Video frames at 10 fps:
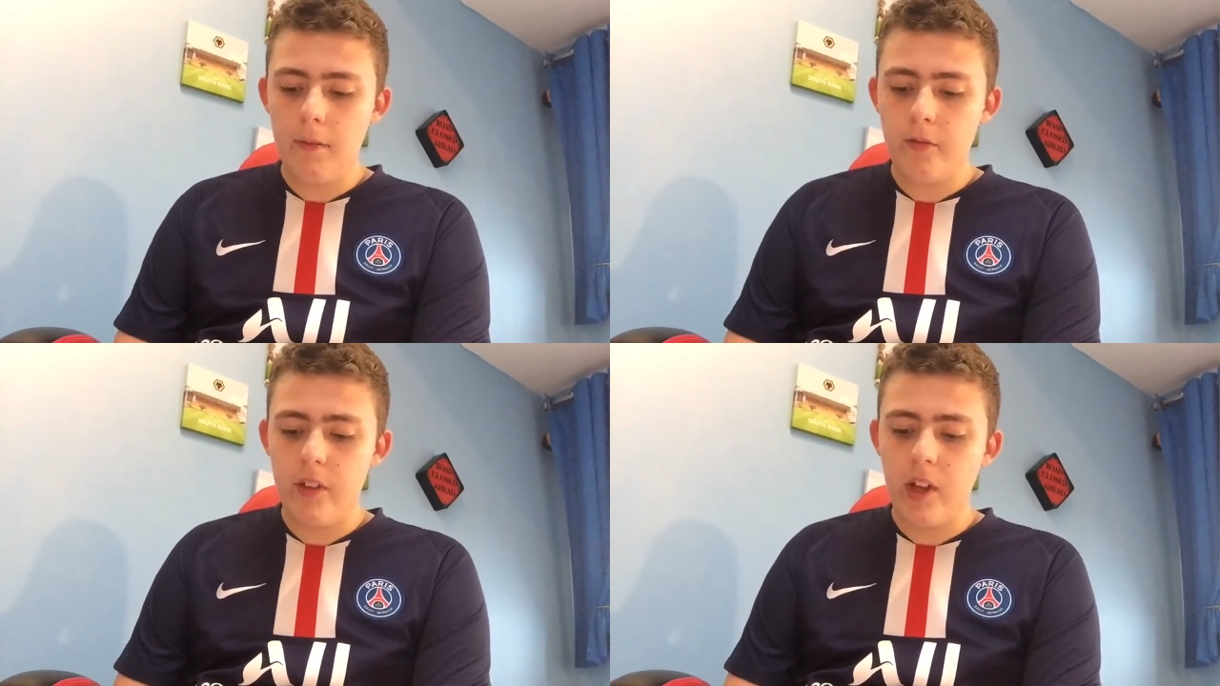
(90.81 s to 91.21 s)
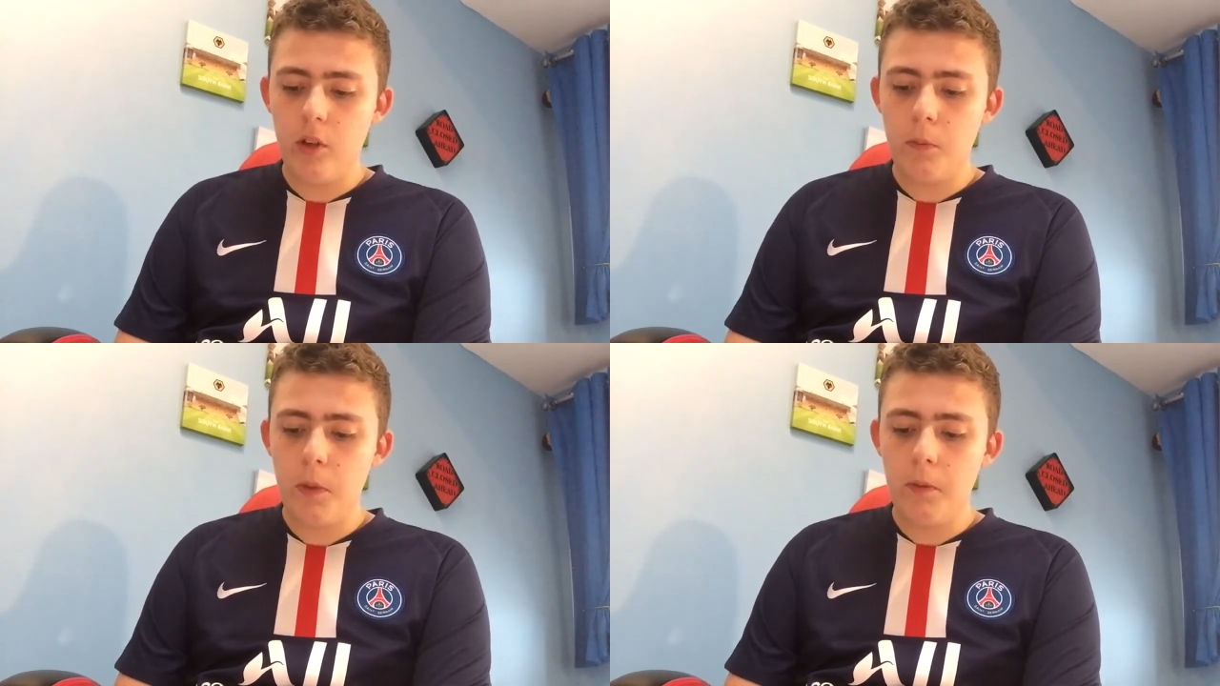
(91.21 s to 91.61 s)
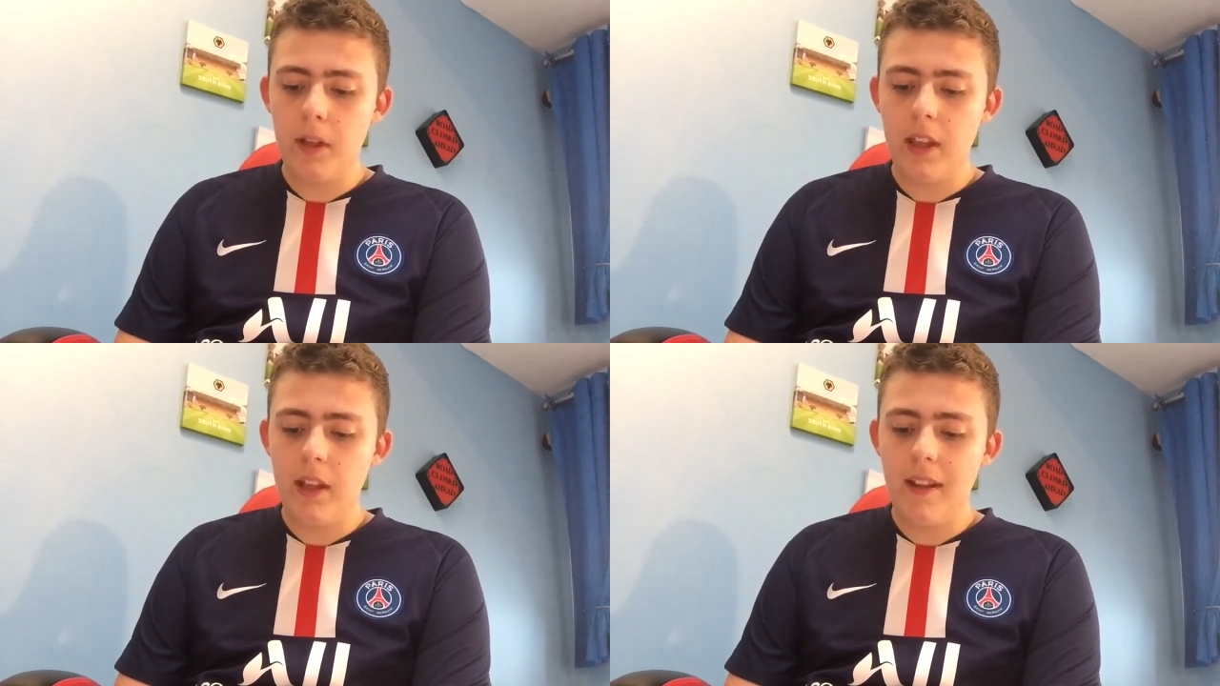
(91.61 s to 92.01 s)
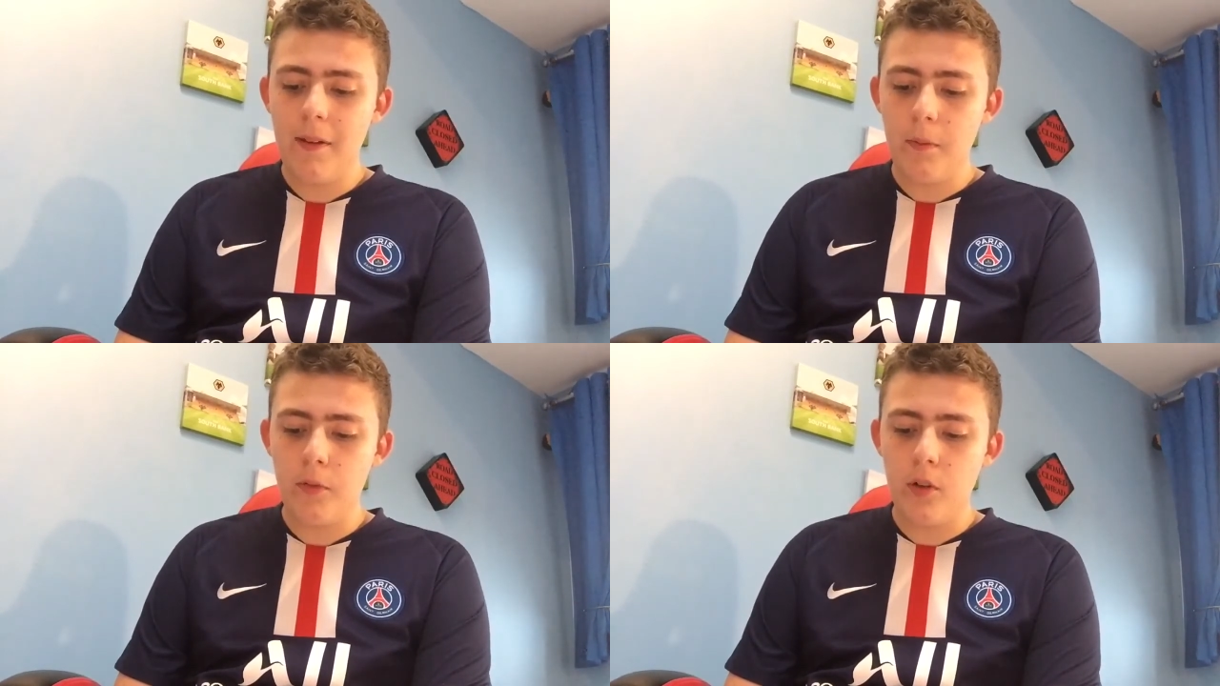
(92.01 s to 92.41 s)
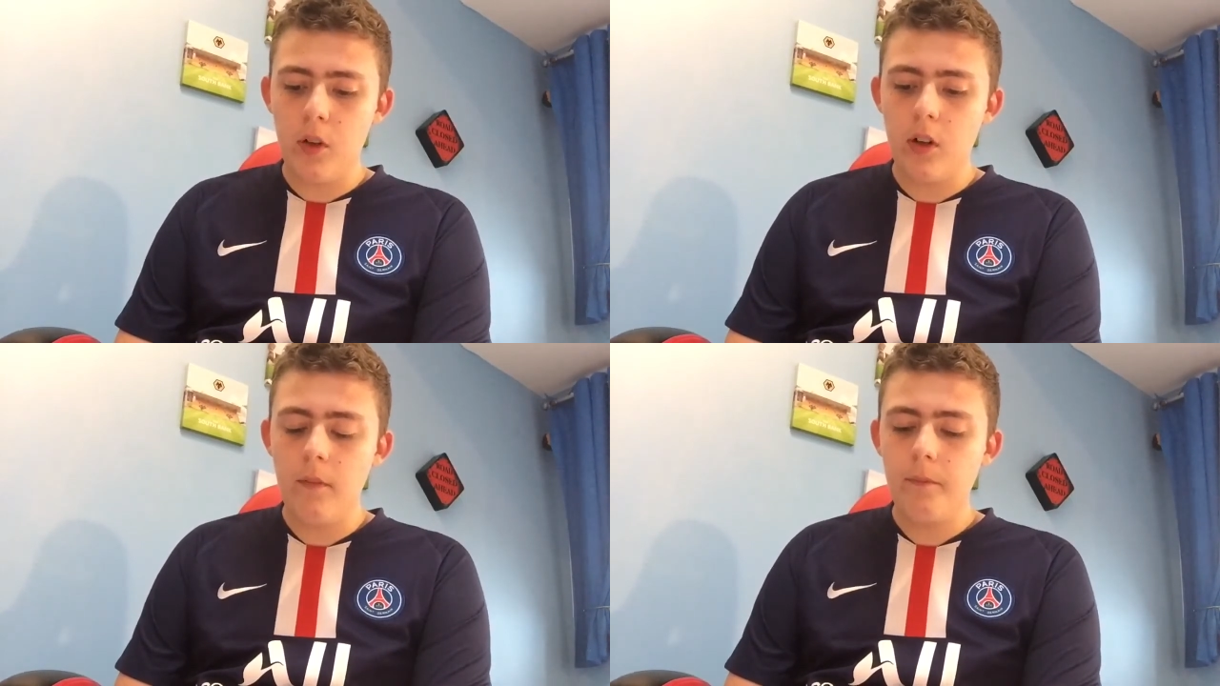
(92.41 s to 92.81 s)
Anfield, but when they did it
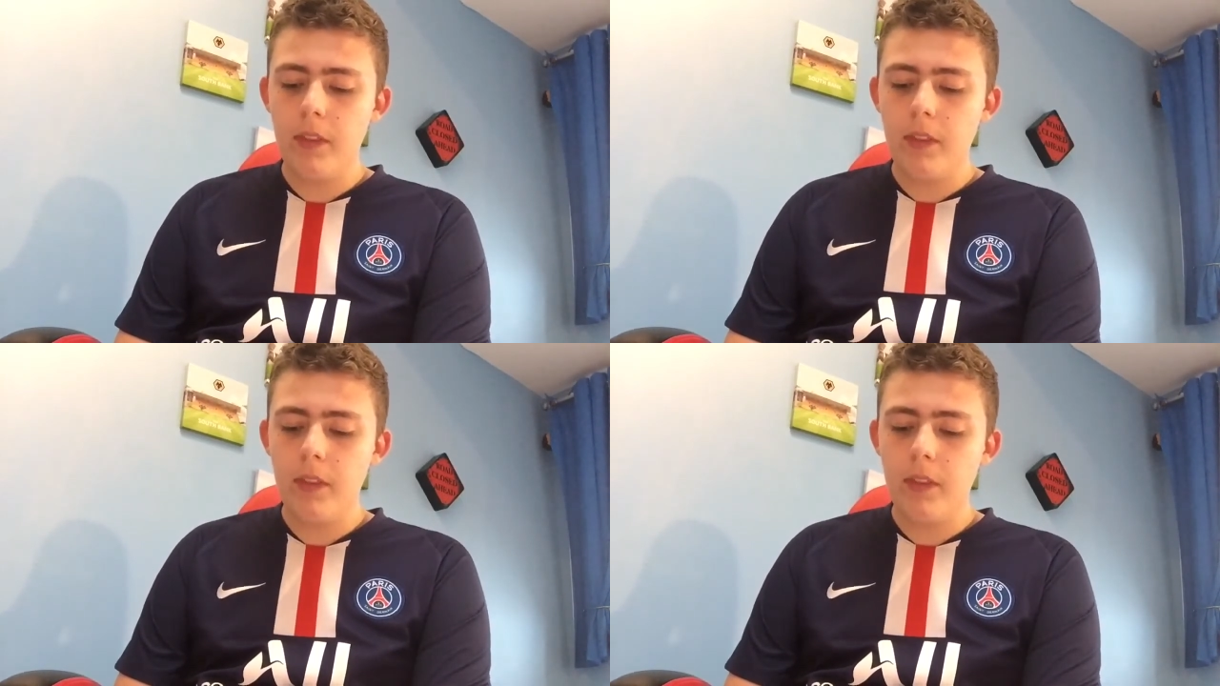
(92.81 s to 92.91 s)
before,